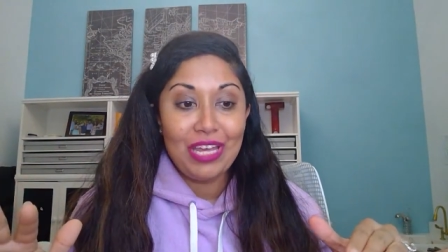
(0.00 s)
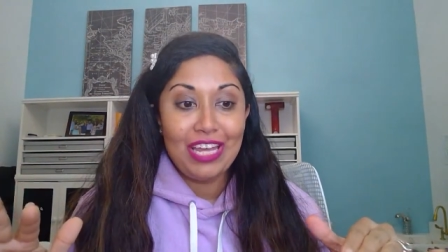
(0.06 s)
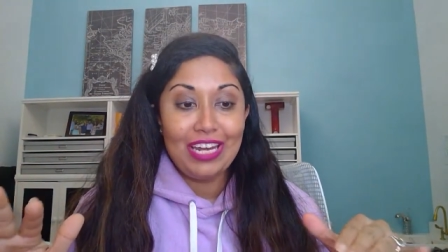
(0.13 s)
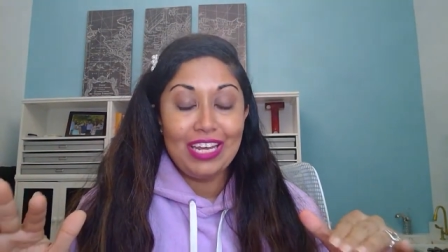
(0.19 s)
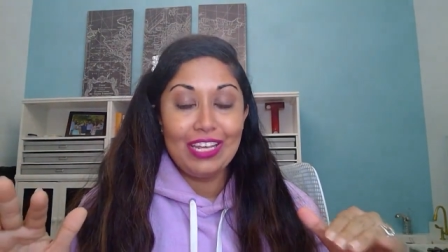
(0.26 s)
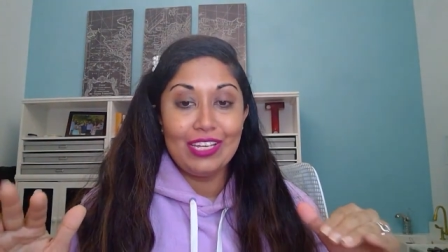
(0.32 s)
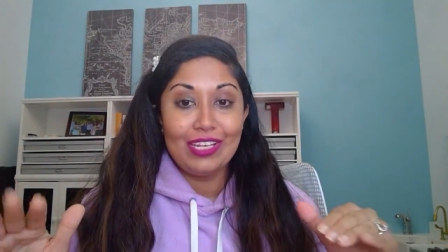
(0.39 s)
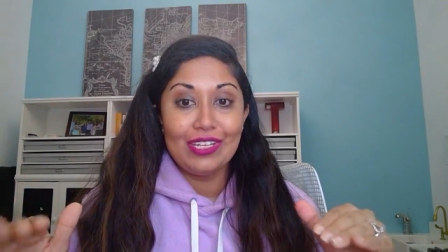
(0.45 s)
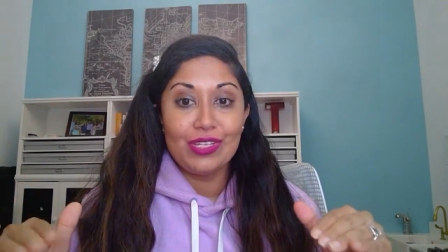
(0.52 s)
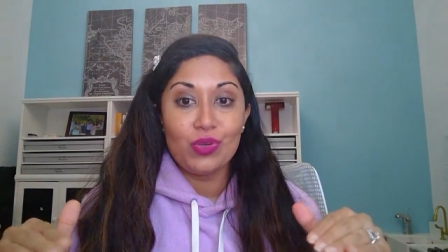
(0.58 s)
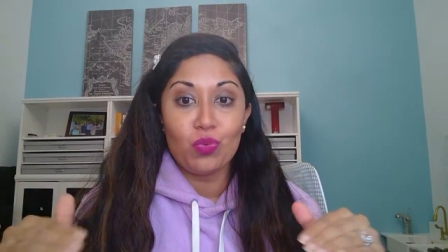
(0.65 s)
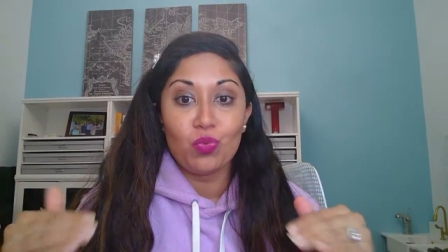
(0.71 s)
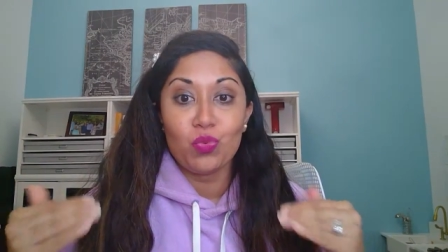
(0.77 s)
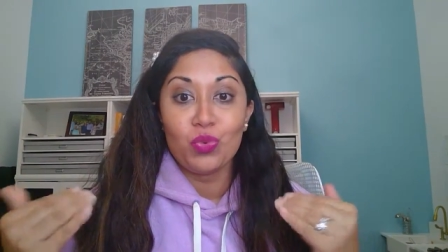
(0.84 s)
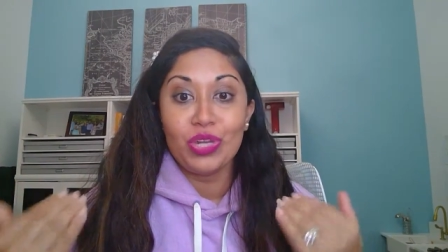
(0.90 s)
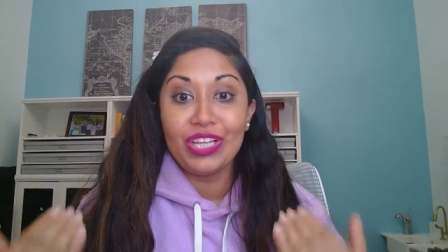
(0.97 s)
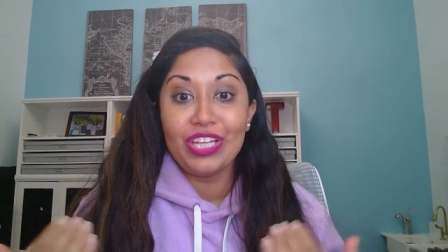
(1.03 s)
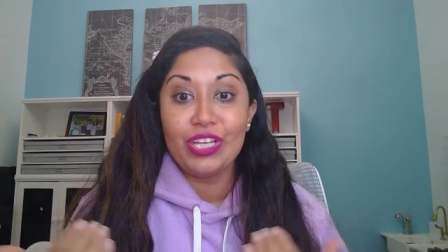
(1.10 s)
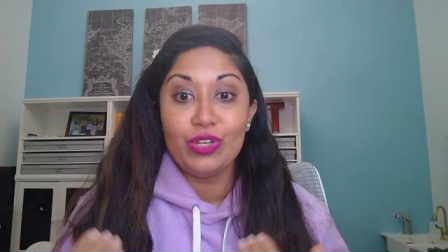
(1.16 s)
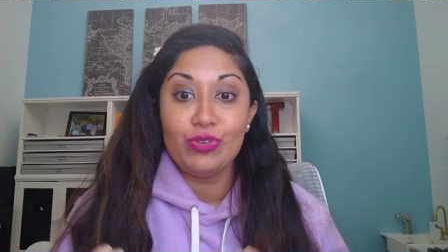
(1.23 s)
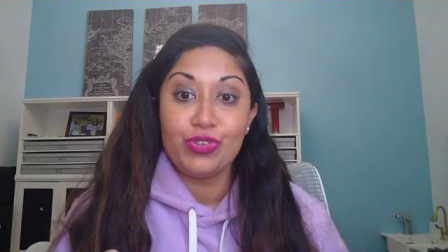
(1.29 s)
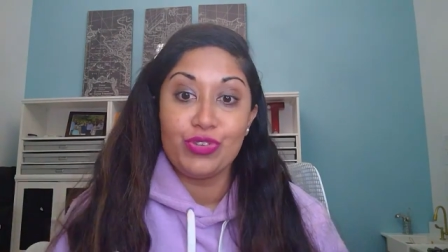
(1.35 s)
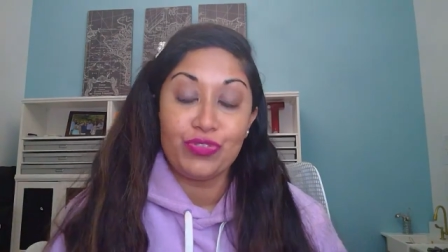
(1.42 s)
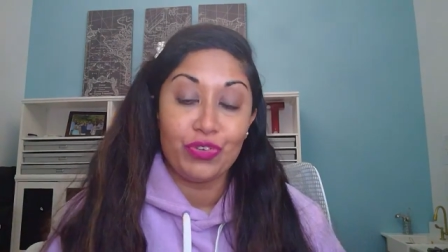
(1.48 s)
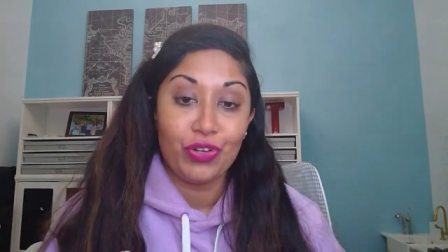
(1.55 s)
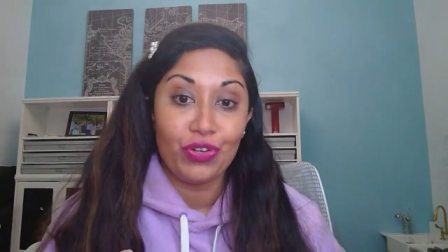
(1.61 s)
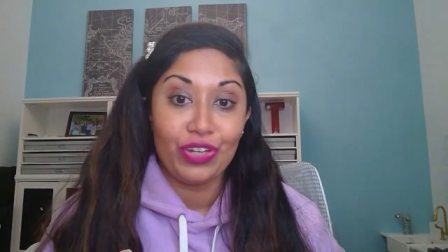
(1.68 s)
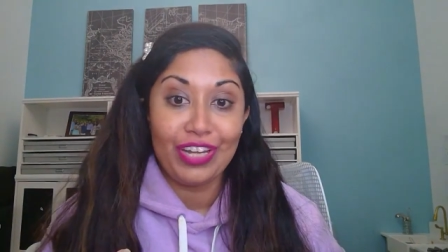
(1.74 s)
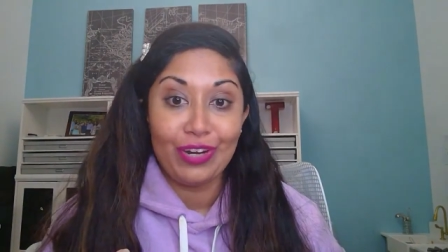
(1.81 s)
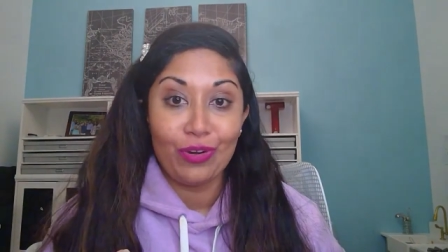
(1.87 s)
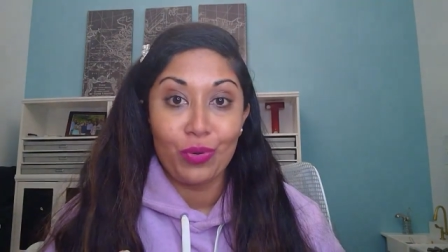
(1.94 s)
it is really
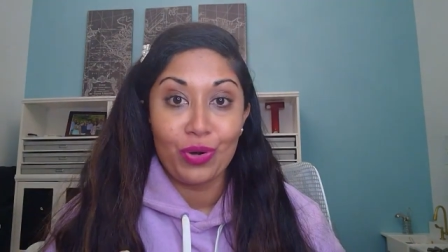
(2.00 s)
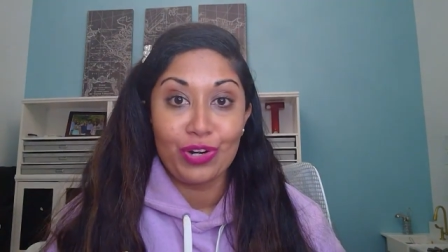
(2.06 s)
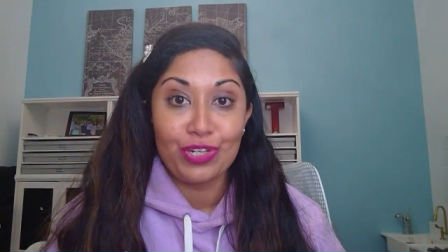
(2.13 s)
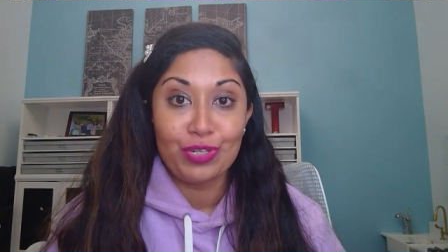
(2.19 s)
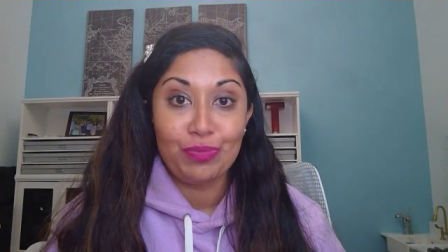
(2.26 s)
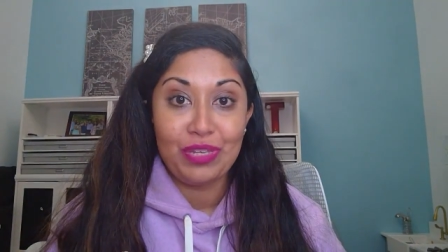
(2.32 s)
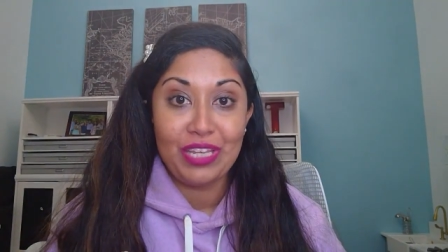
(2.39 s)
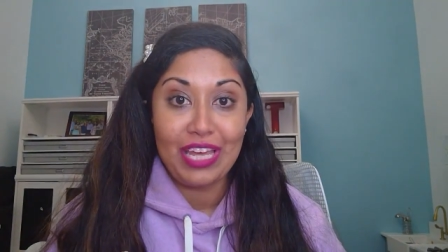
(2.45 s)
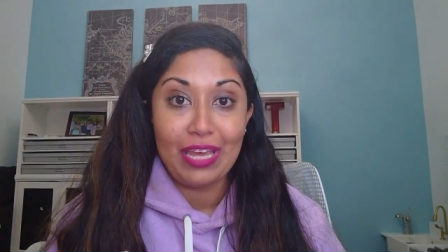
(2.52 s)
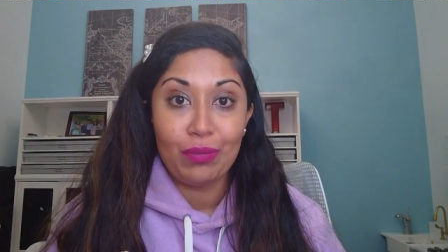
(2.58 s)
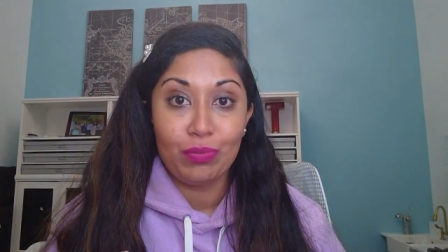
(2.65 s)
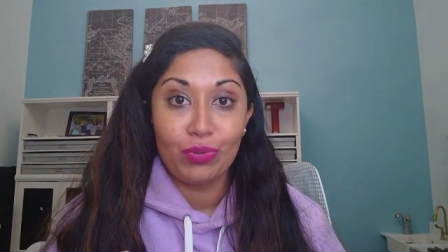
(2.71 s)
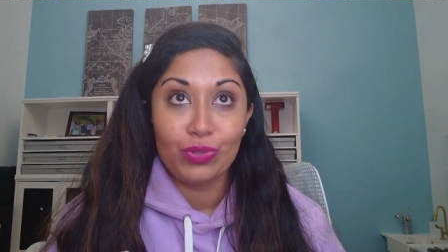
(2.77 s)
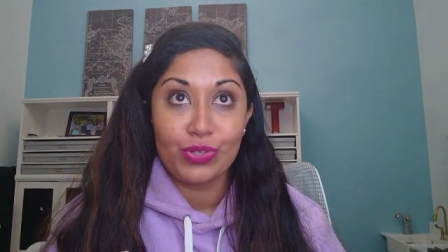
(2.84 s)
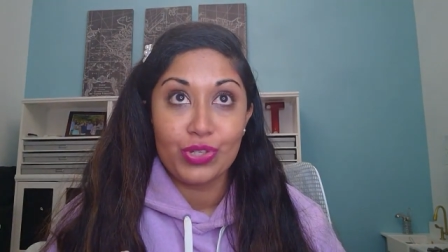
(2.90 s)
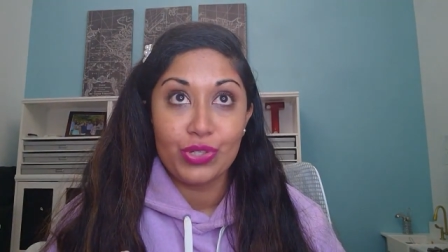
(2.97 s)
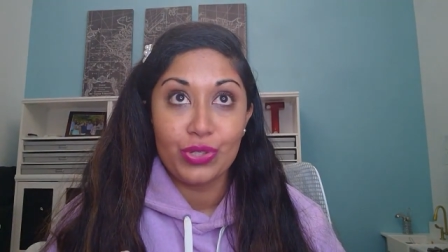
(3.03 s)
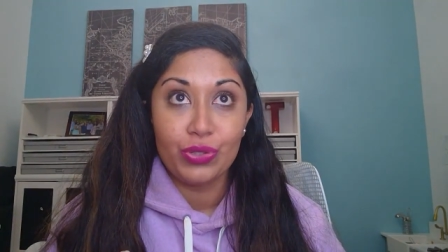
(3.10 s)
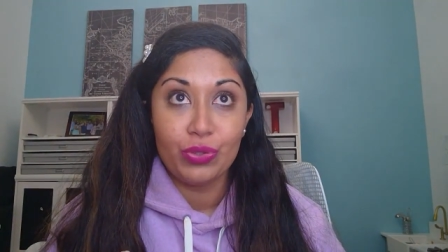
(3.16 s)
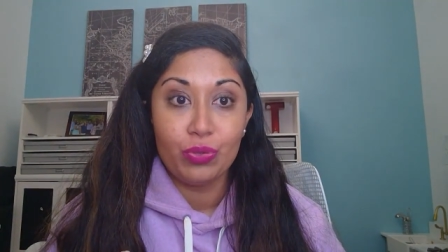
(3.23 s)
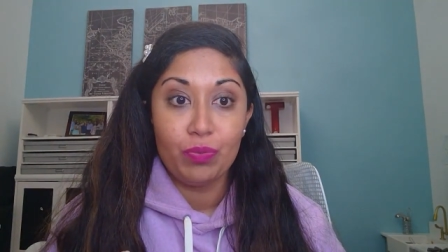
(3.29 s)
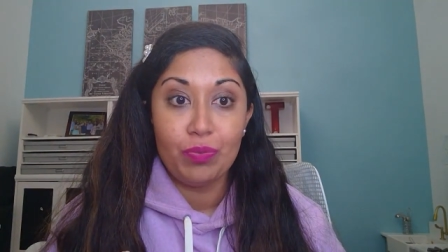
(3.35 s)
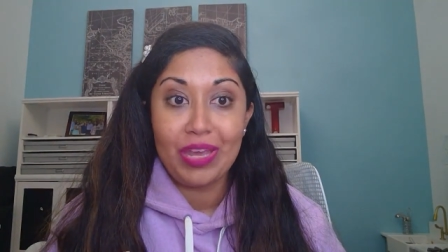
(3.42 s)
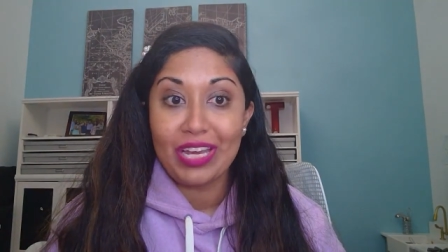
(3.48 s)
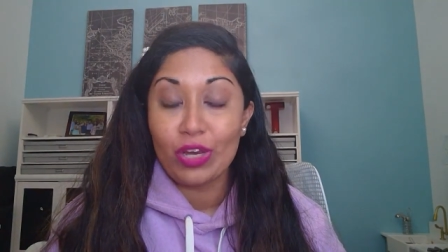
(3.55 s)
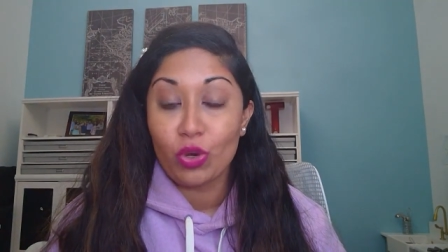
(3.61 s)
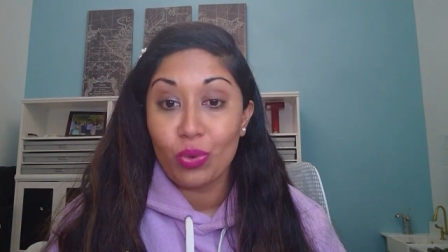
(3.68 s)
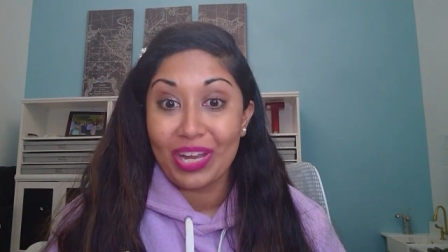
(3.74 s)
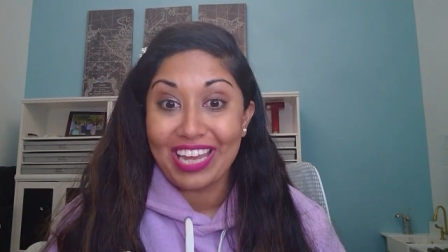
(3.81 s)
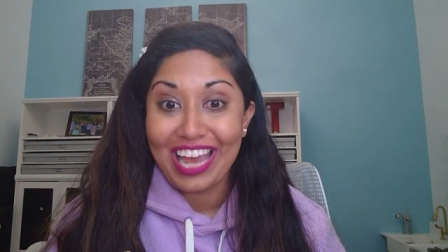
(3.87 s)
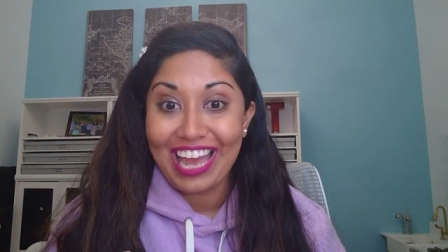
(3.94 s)
useful in order to be able to make a
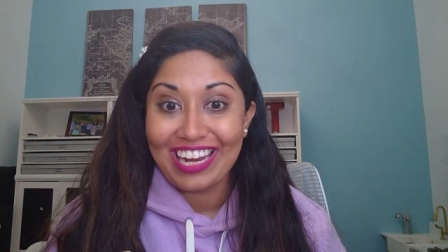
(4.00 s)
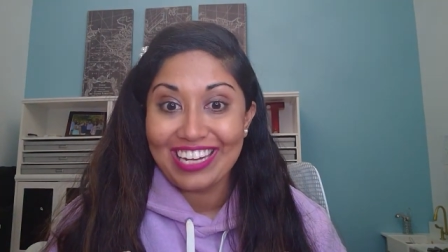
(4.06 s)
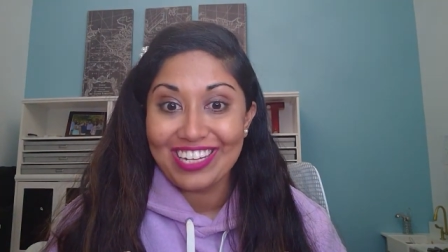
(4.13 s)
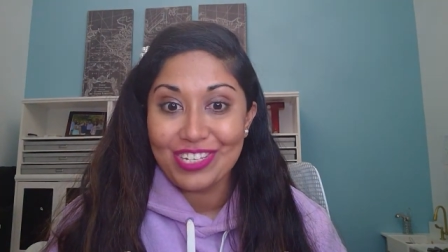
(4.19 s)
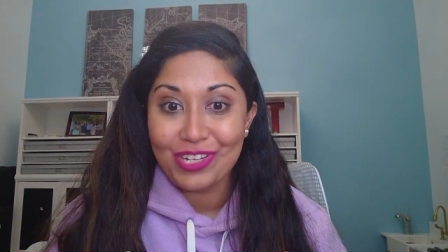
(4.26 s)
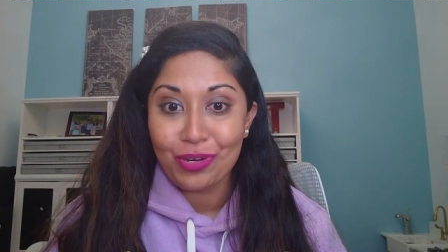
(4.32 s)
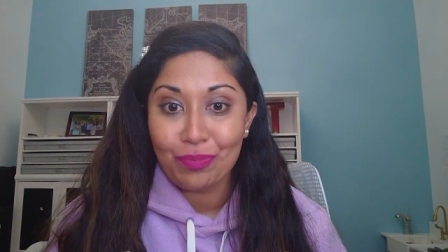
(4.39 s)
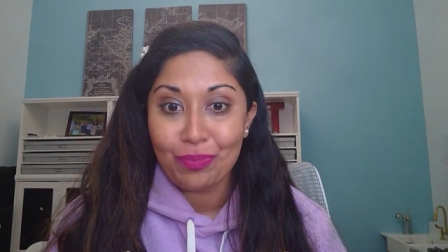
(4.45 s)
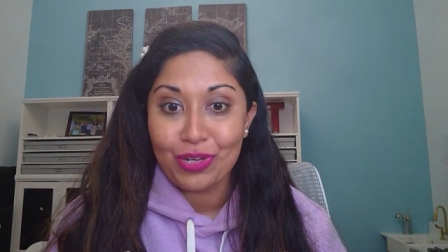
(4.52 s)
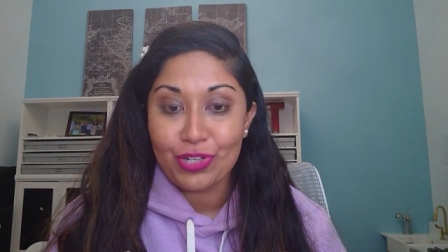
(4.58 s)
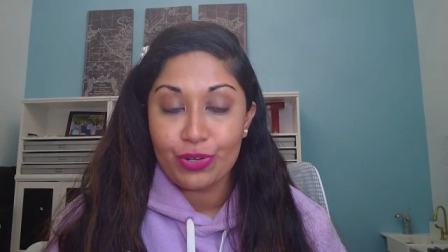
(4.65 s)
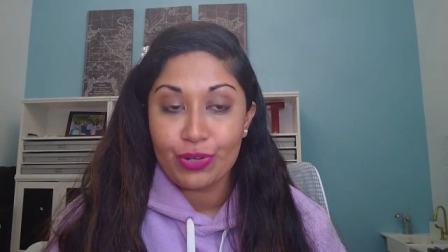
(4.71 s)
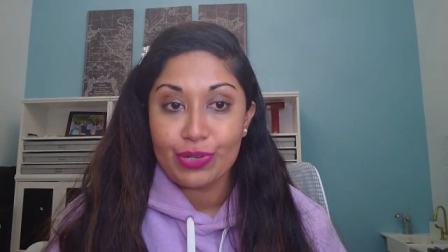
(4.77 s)
quick edit to your picture.